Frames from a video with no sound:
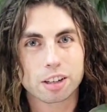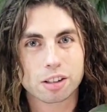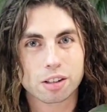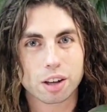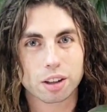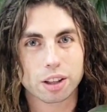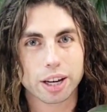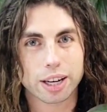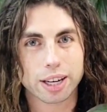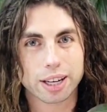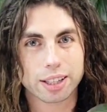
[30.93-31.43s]

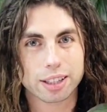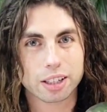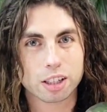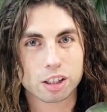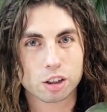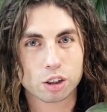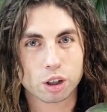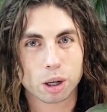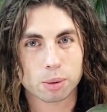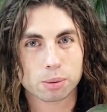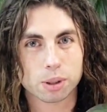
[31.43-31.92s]
There's a link in the
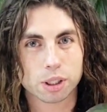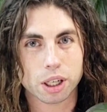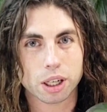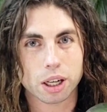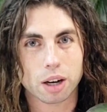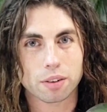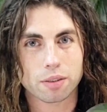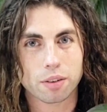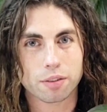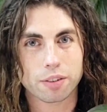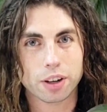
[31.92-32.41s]

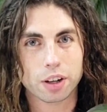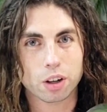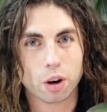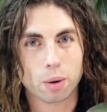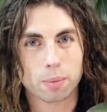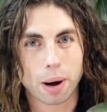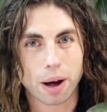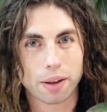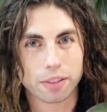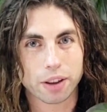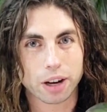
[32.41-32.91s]
description of a
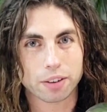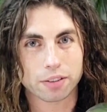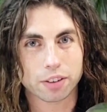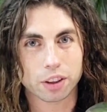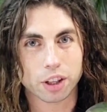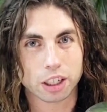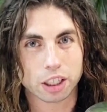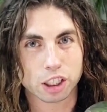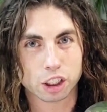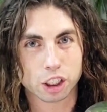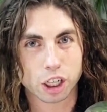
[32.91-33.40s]
video about that if
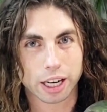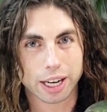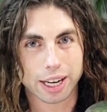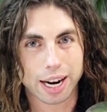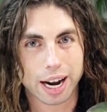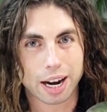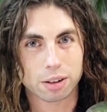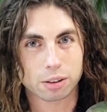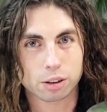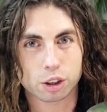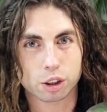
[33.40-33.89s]
you'd like to check
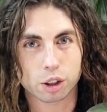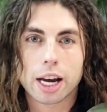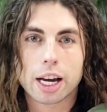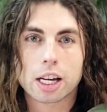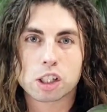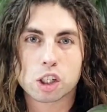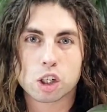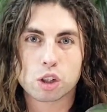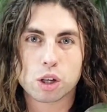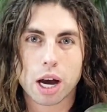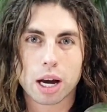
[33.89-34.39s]
it out.
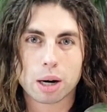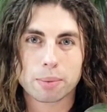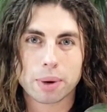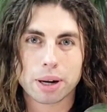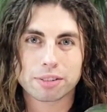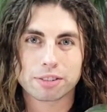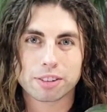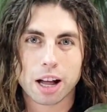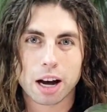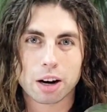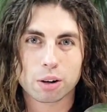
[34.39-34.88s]
It shows you how to
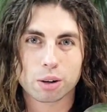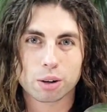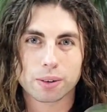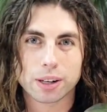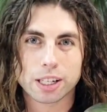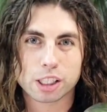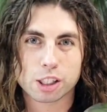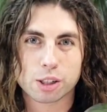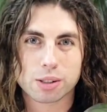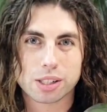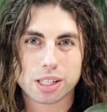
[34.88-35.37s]
make flower
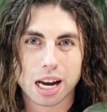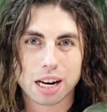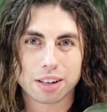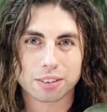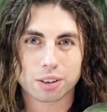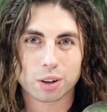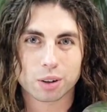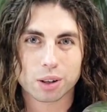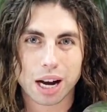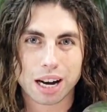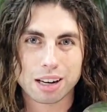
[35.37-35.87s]
arrangements out
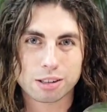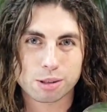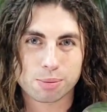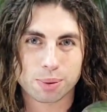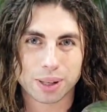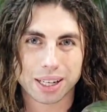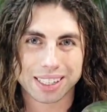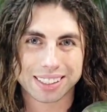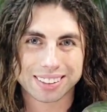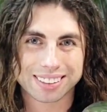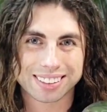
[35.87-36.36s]
of your own
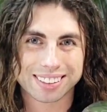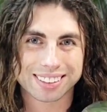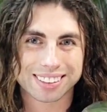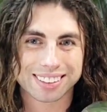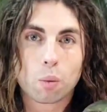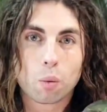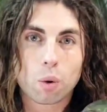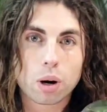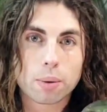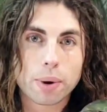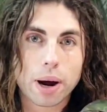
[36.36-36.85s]
houseplants.
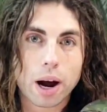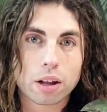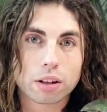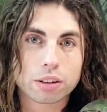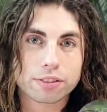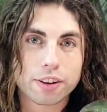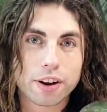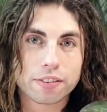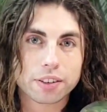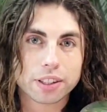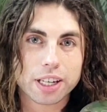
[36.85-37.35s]
One of my
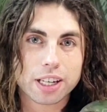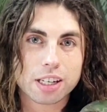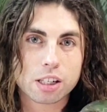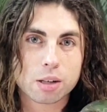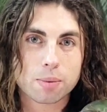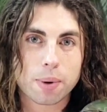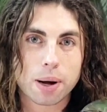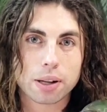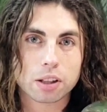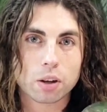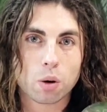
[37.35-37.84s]
other favorite
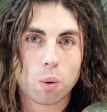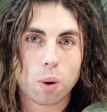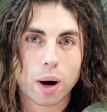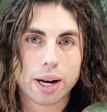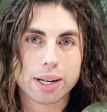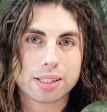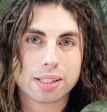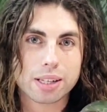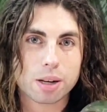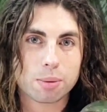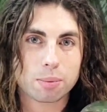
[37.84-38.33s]
things about the
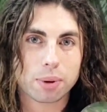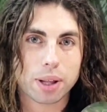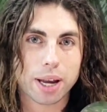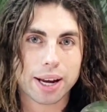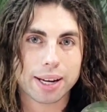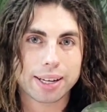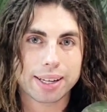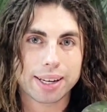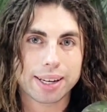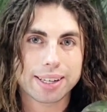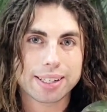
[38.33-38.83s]
Hawaiian Ti
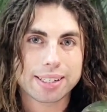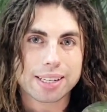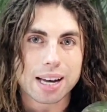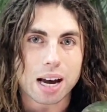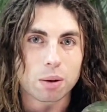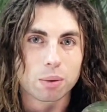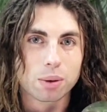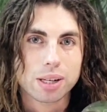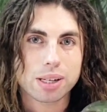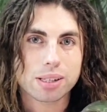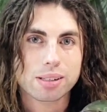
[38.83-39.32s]
Plant is
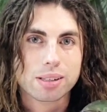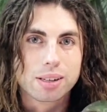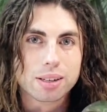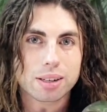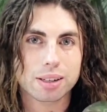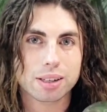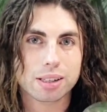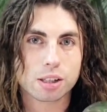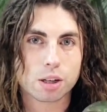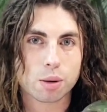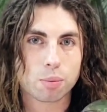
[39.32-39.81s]
how
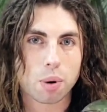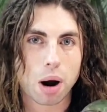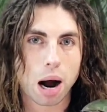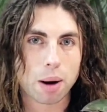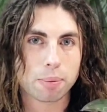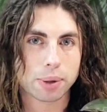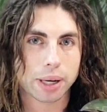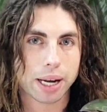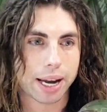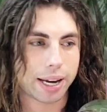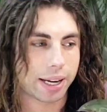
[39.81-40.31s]
easy it is to
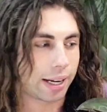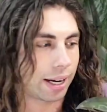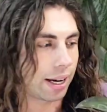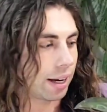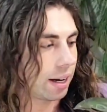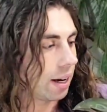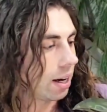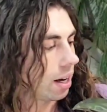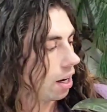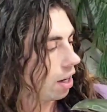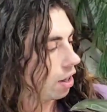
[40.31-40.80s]
propagate
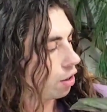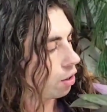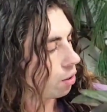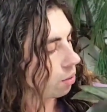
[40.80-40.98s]
it.